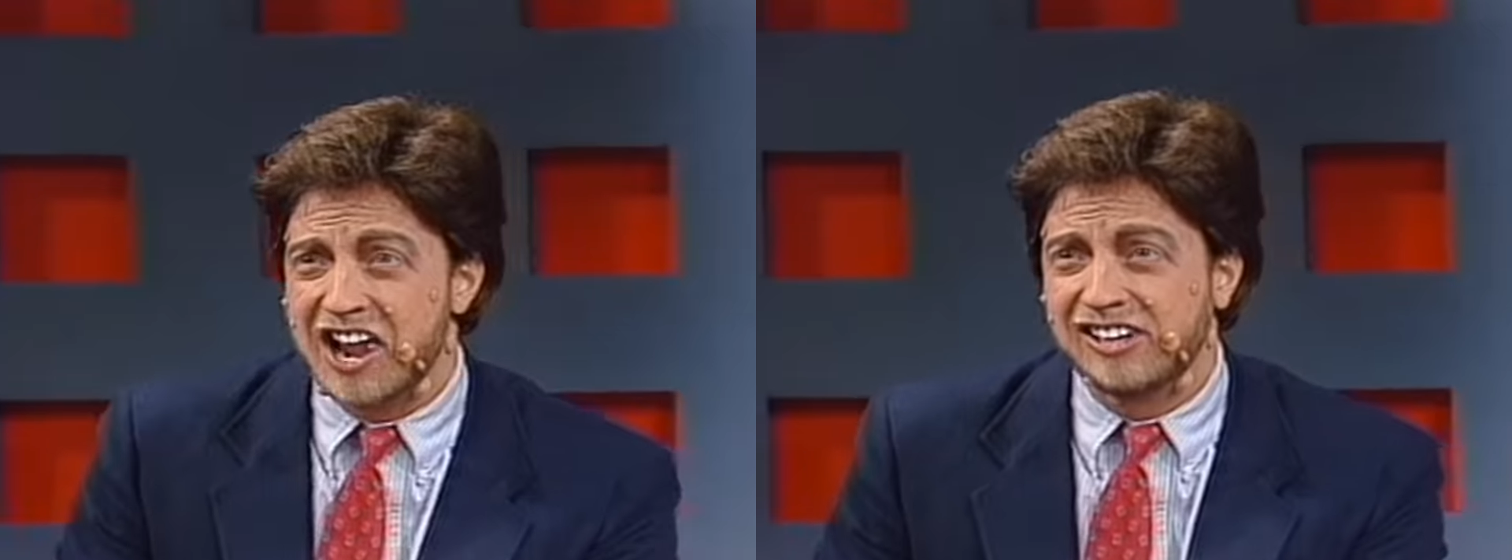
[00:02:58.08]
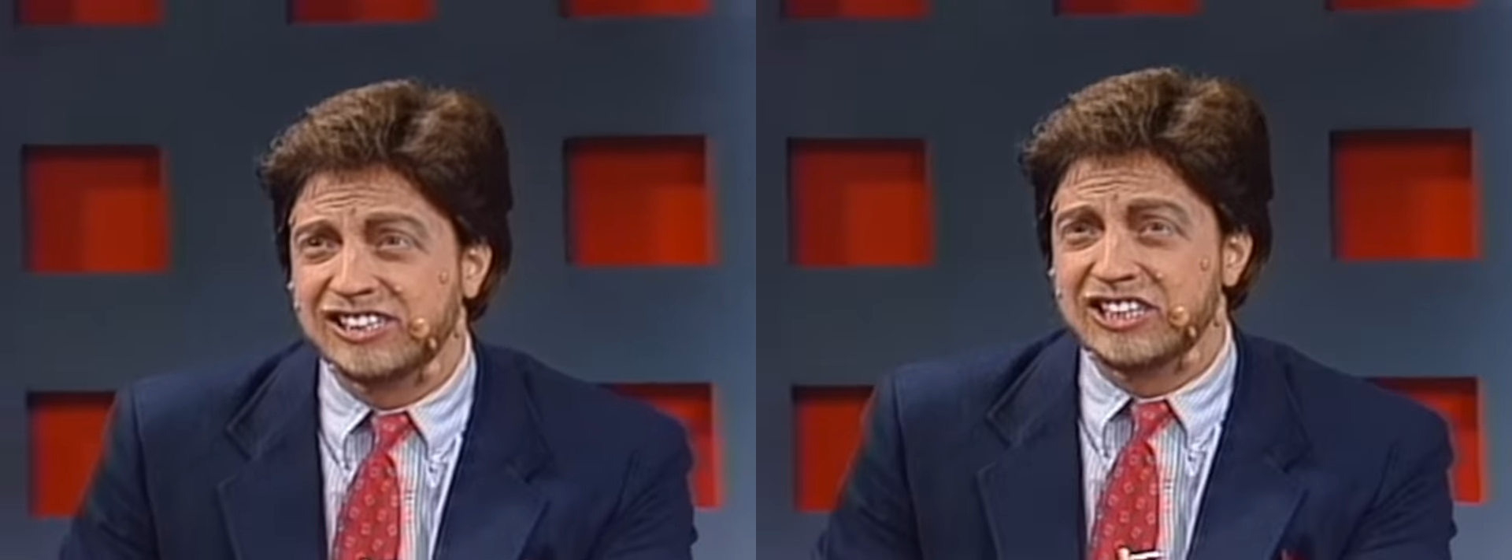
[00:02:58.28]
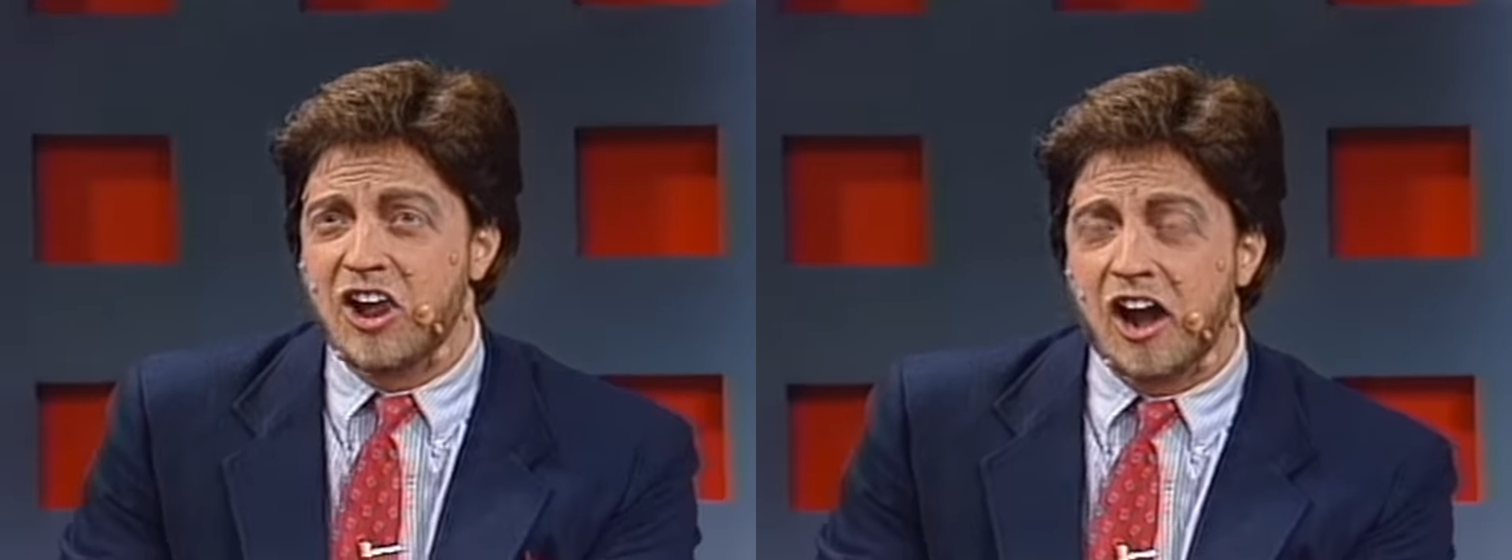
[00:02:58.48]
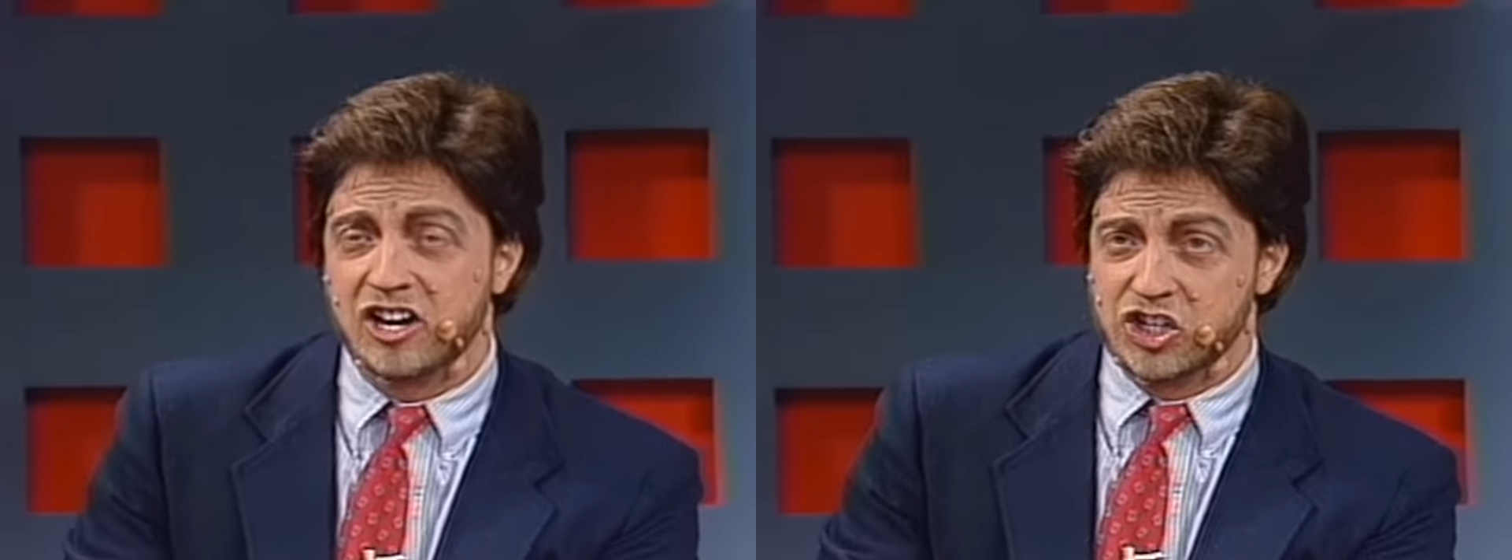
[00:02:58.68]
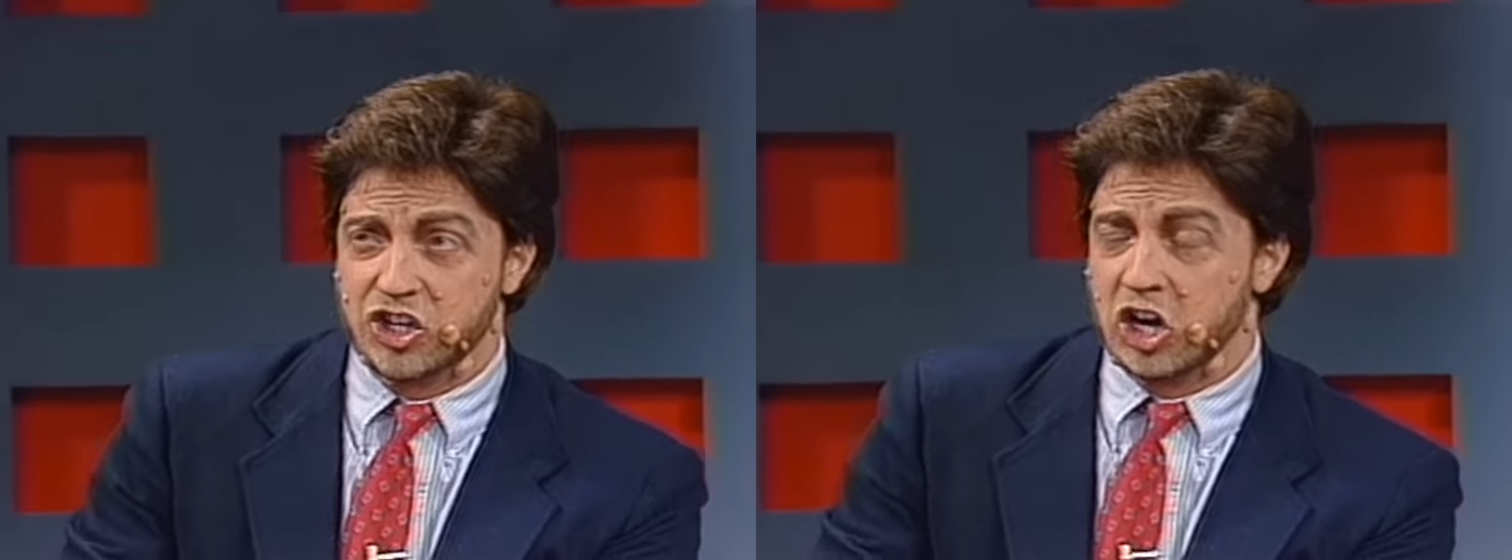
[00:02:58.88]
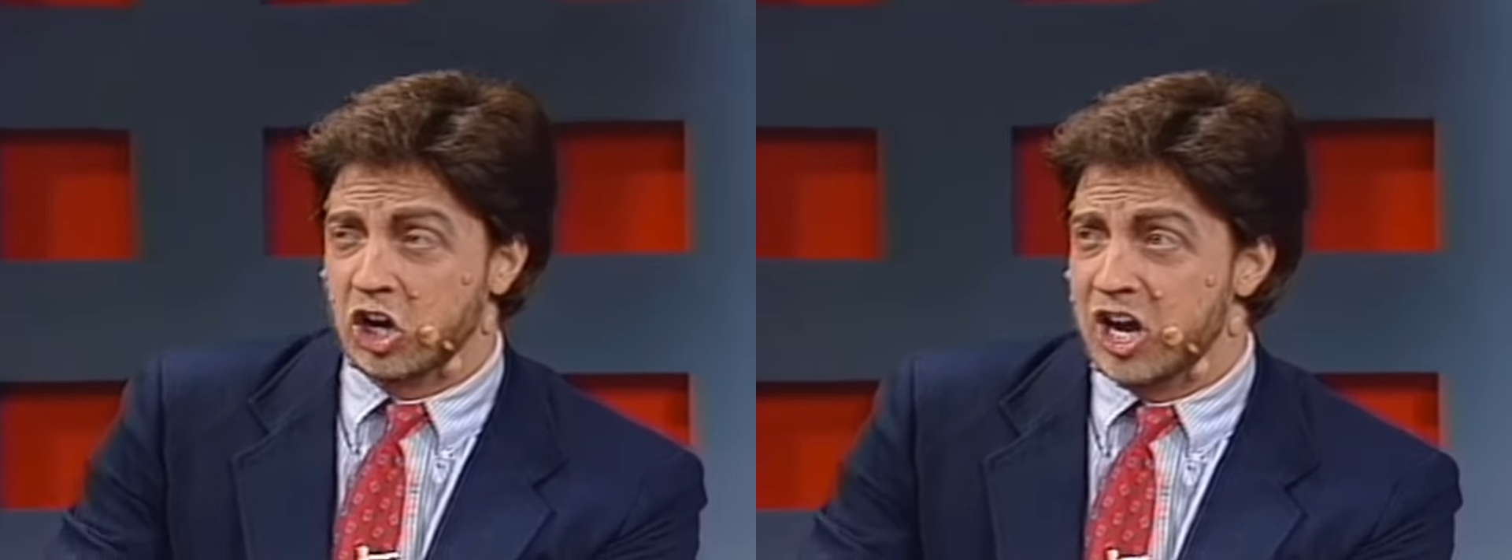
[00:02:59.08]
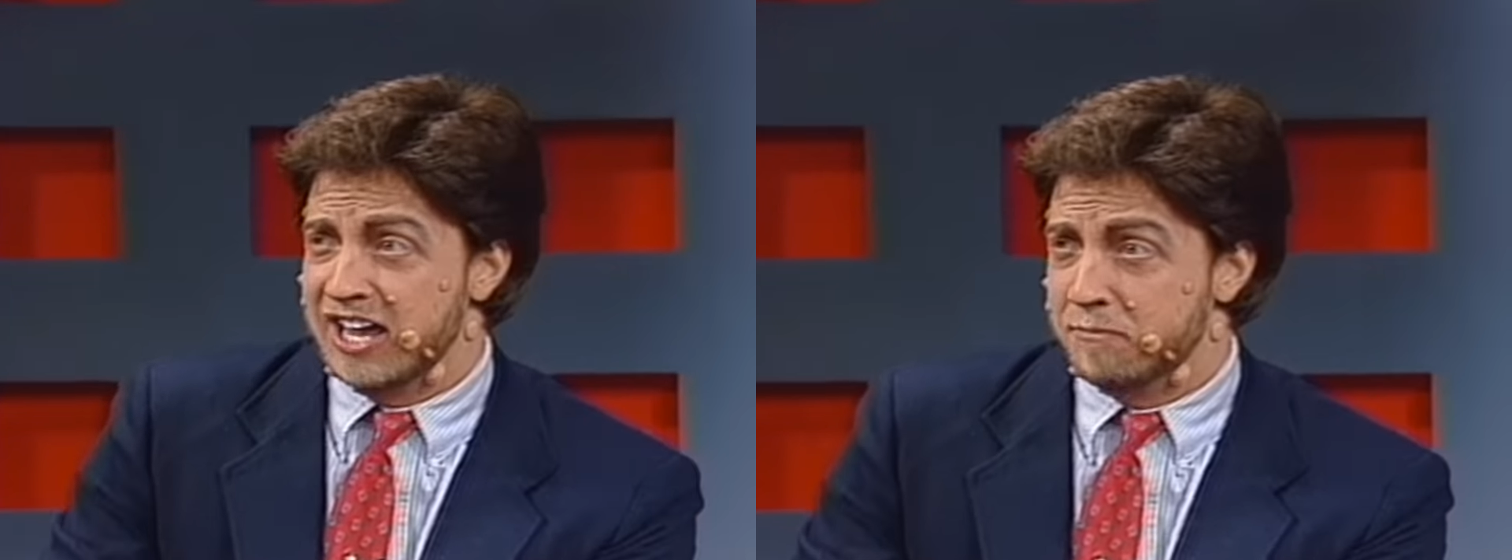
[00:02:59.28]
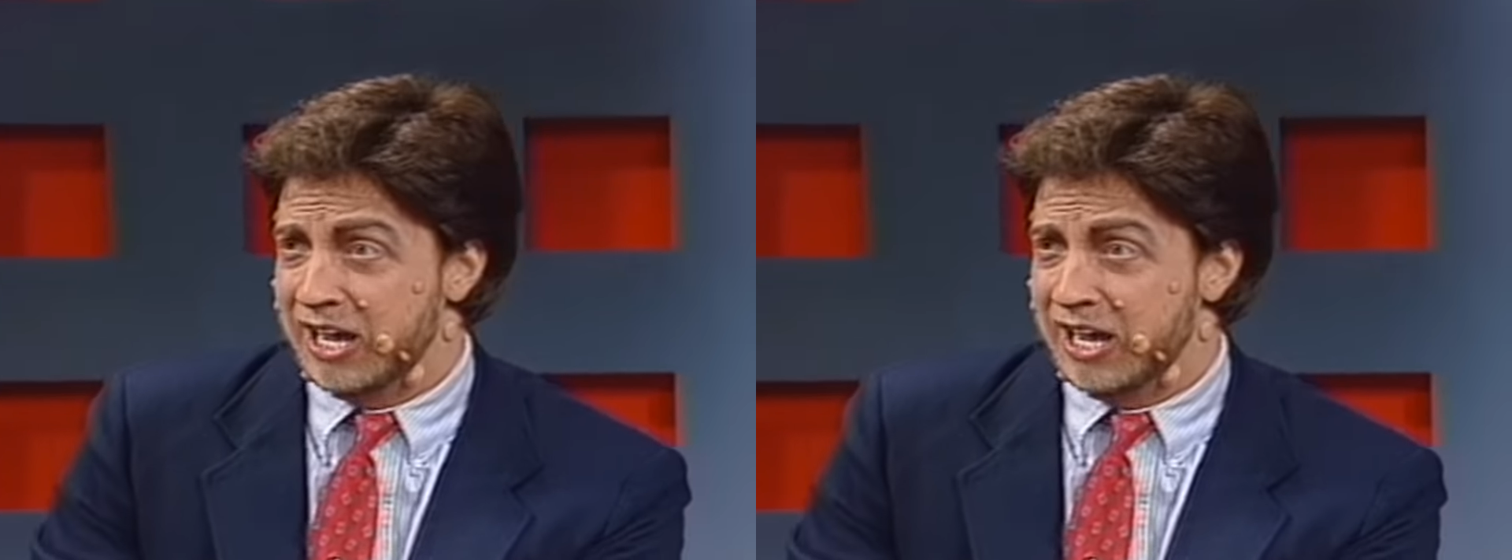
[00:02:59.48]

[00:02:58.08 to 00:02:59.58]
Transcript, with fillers: say something? Sure, go ahead,